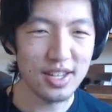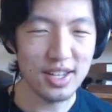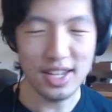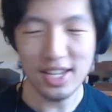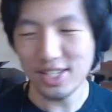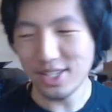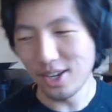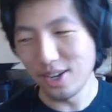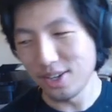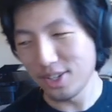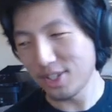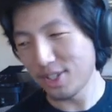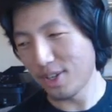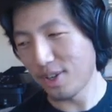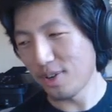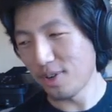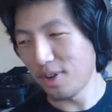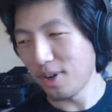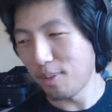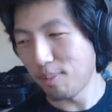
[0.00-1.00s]
is
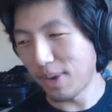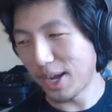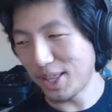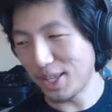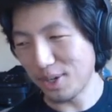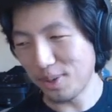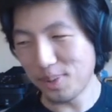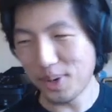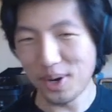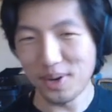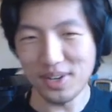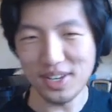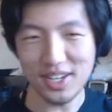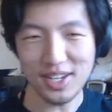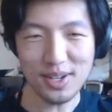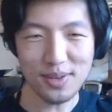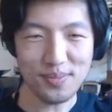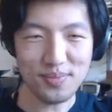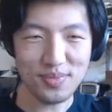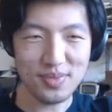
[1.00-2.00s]
also My Little Pony.